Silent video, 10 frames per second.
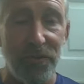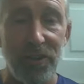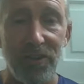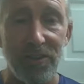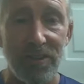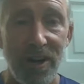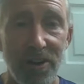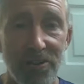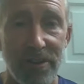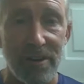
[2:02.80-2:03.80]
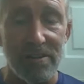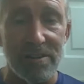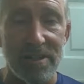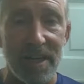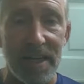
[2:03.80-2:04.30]
feel hungry
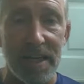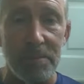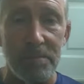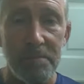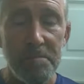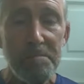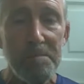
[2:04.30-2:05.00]
all the time.